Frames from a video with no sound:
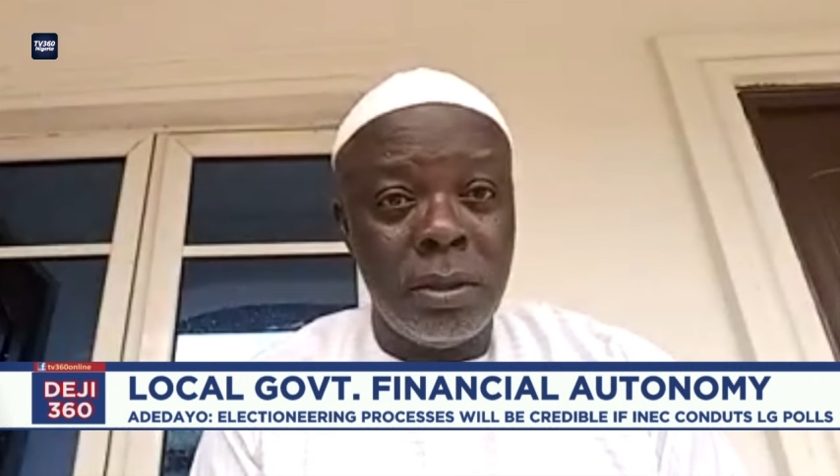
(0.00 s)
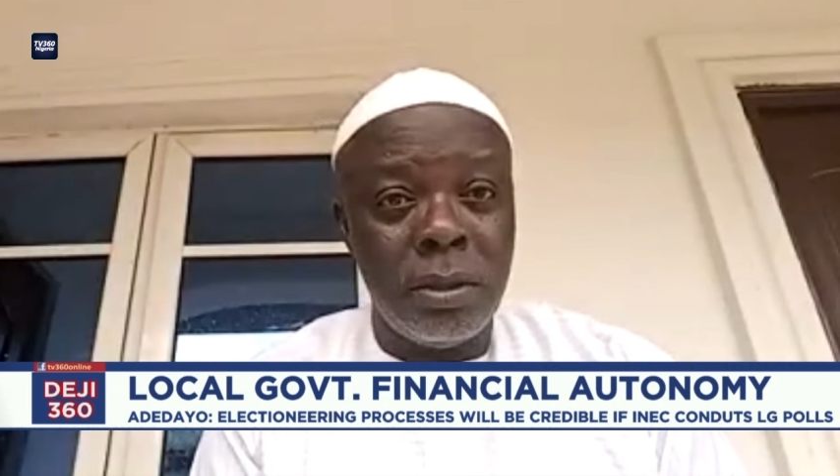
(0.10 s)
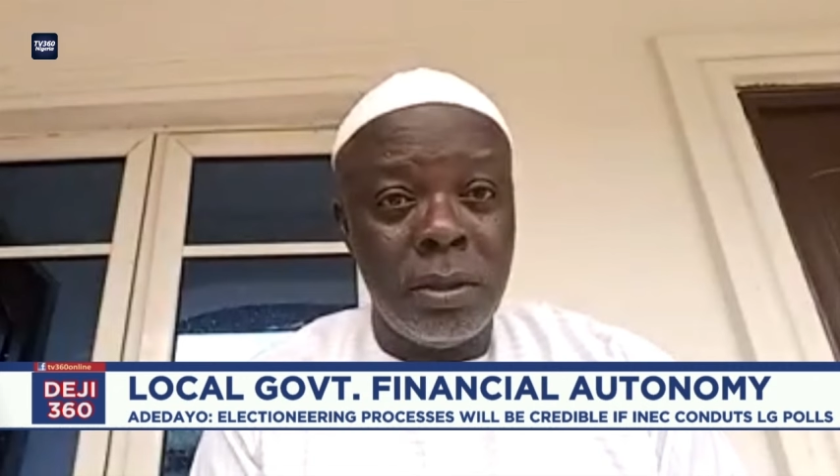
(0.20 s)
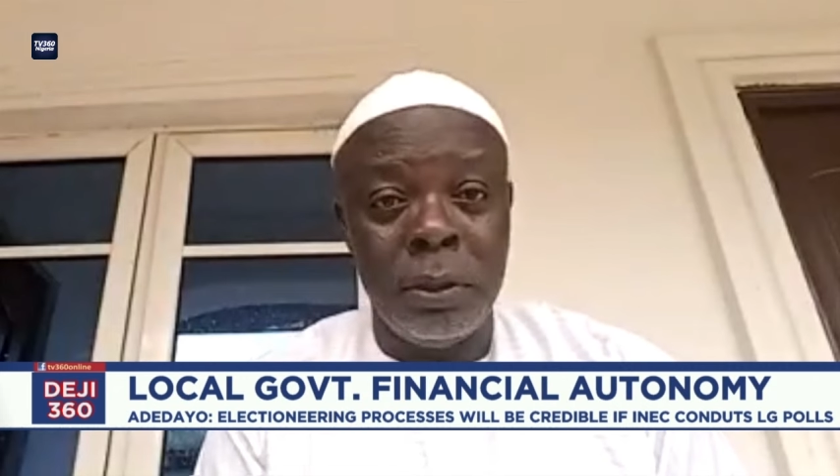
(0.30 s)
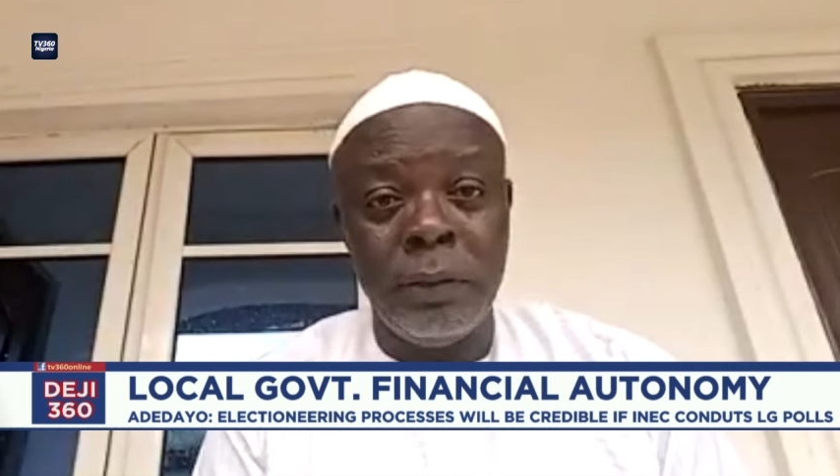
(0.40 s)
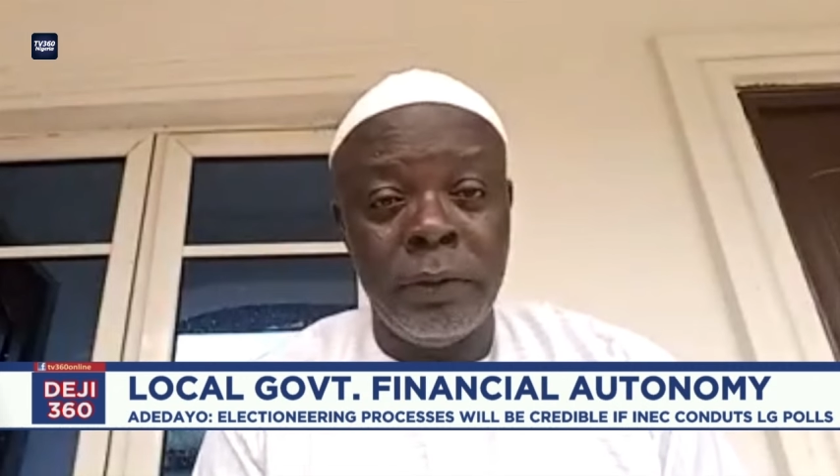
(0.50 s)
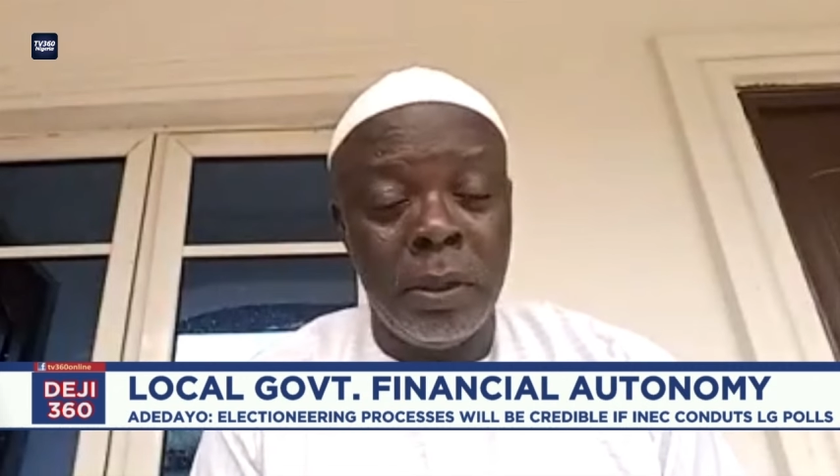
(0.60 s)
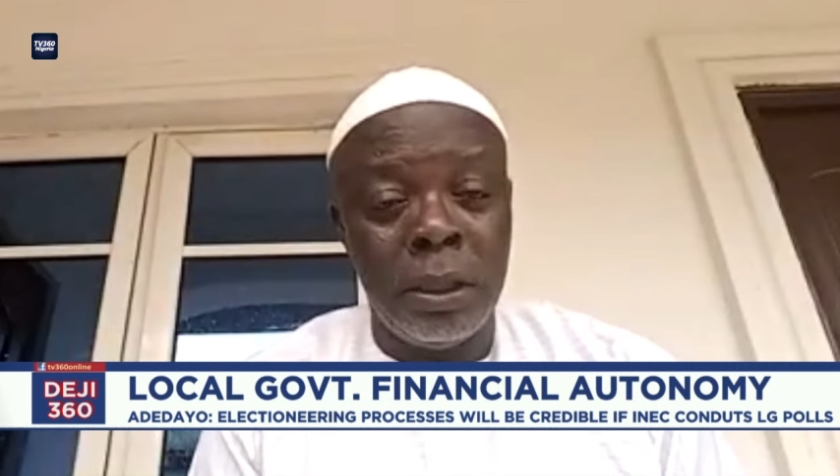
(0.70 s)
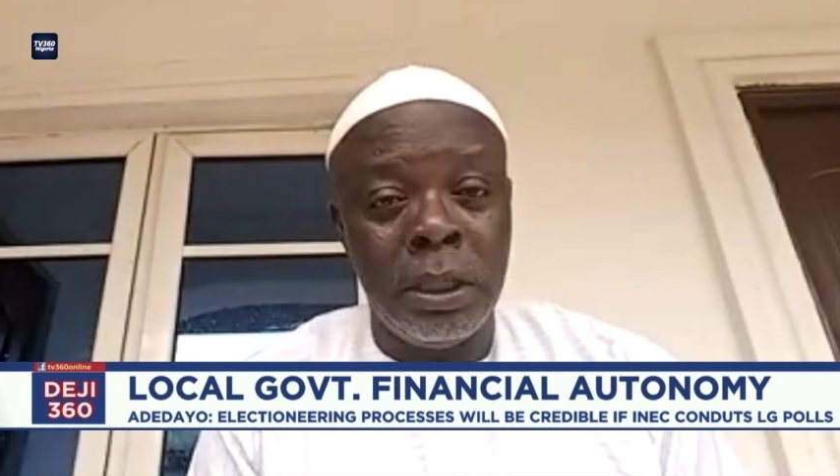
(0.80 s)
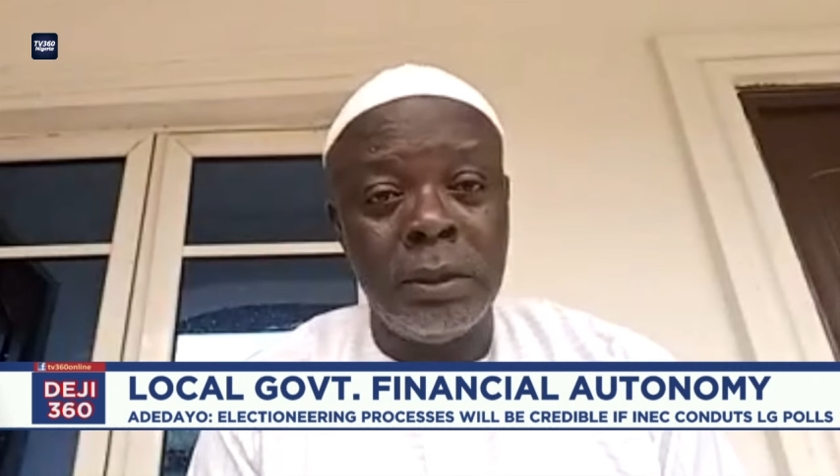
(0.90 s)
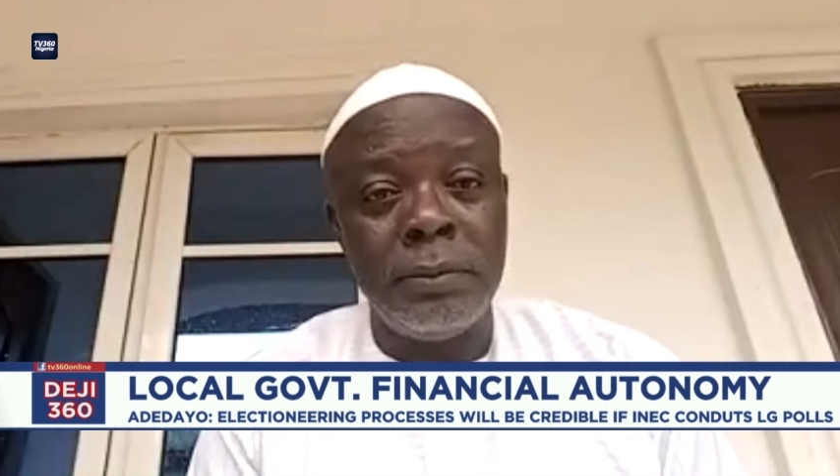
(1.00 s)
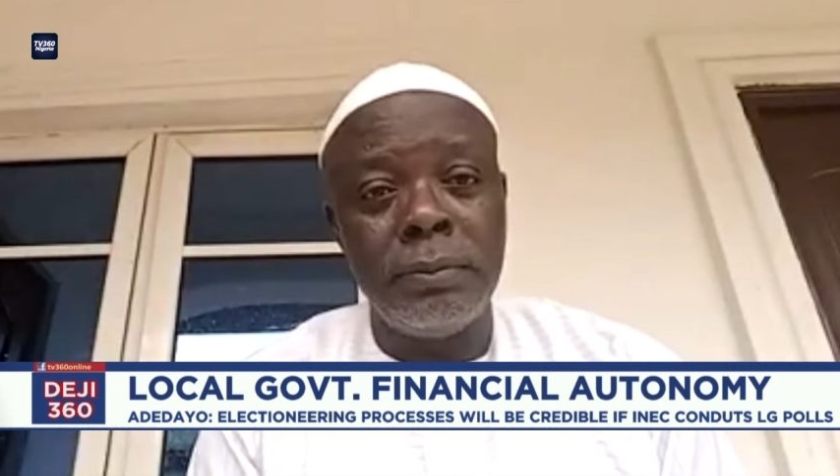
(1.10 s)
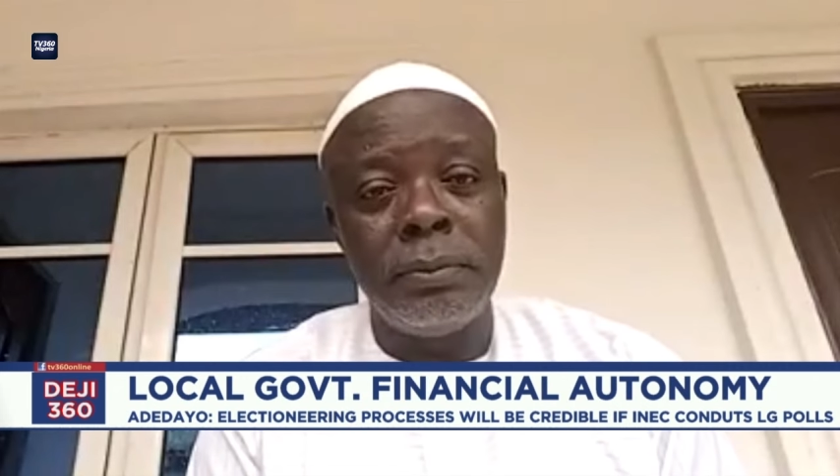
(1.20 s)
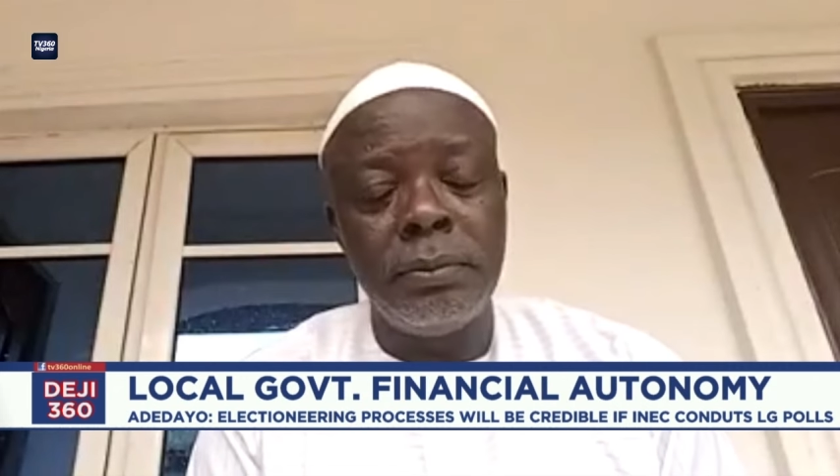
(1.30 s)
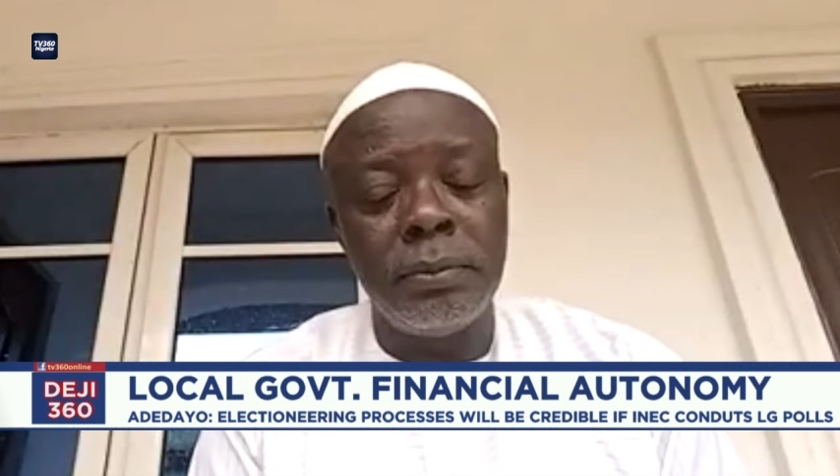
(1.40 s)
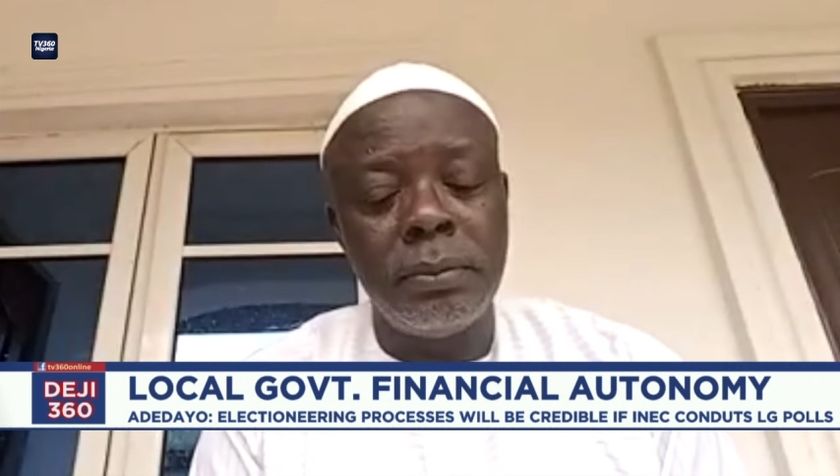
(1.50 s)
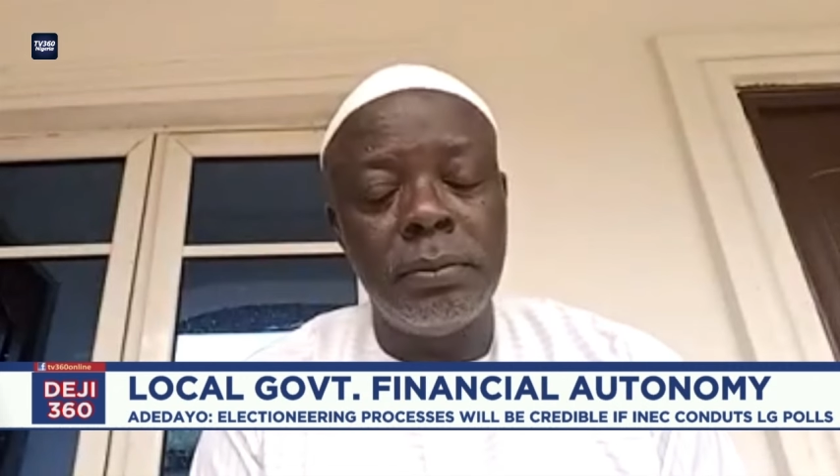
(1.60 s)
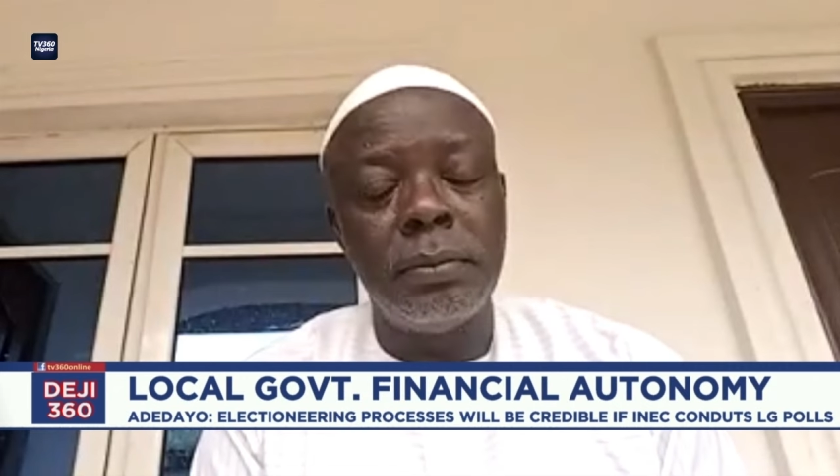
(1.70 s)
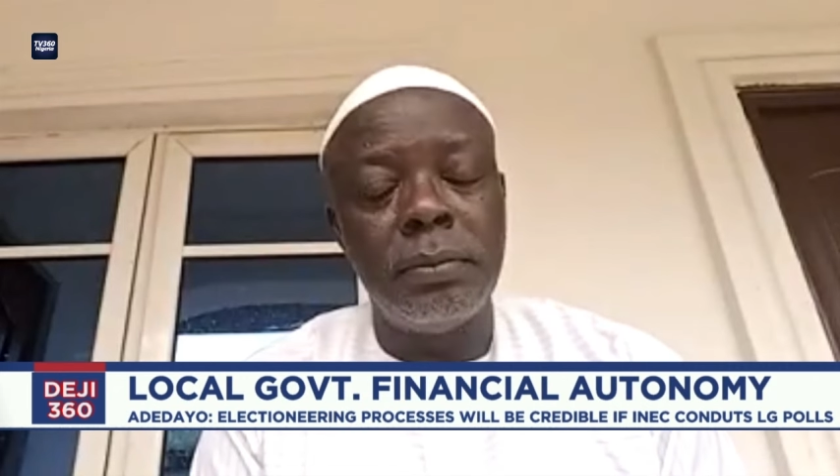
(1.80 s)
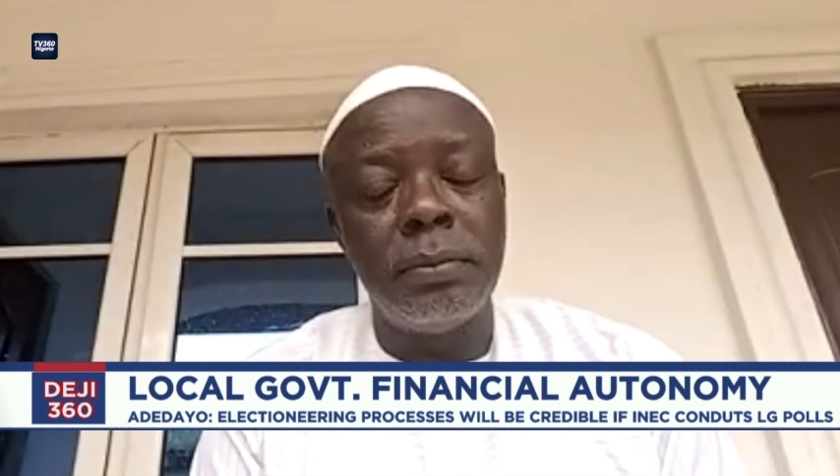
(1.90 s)
That's my belief about
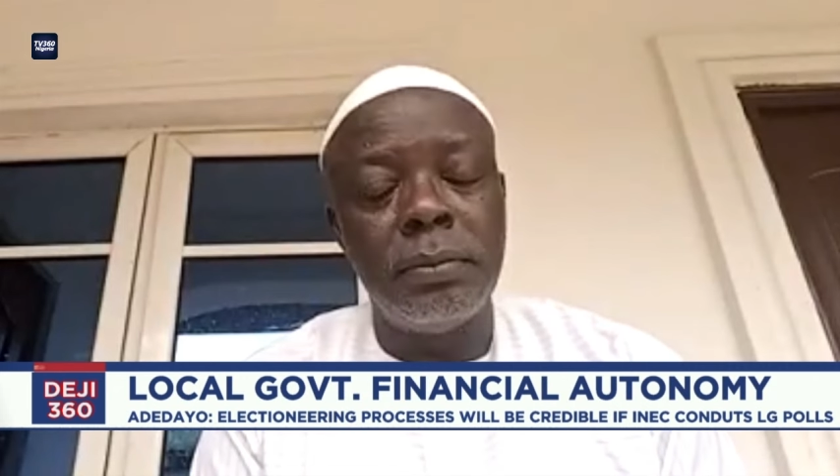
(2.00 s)
that.